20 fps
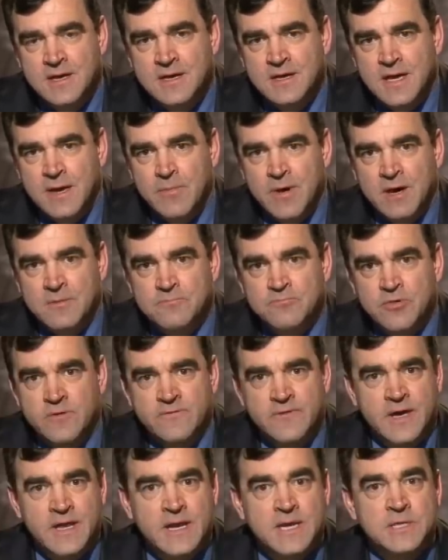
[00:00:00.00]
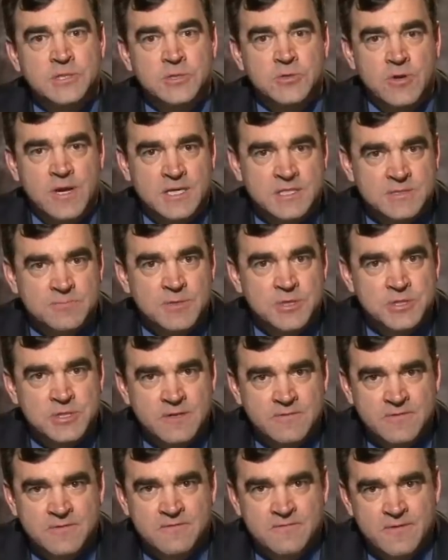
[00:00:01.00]
about preventing transmission
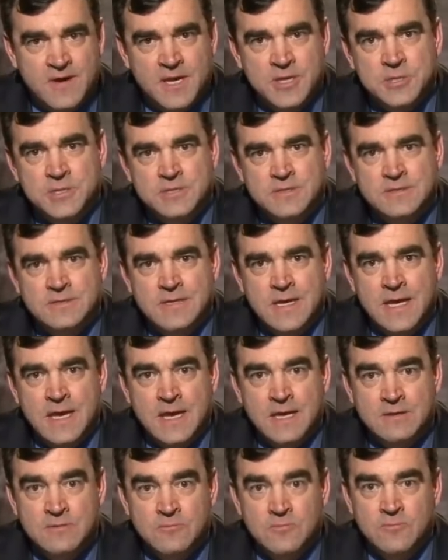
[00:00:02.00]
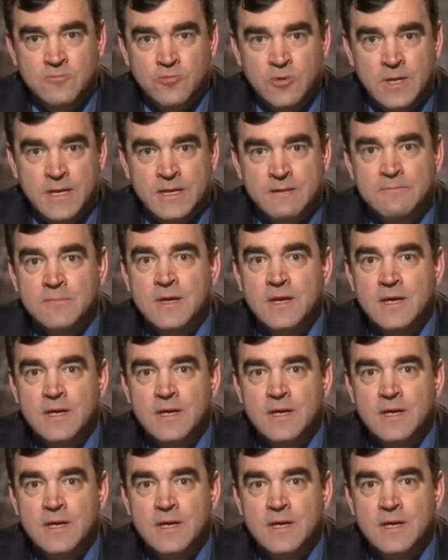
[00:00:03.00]
of infection and really